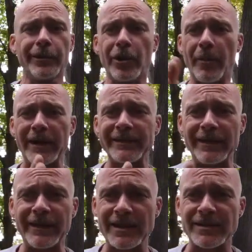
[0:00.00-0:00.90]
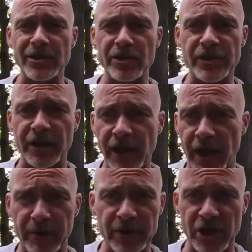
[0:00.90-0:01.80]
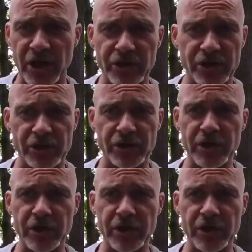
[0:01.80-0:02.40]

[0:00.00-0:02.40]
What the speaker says: go back 10,000 years of climate change,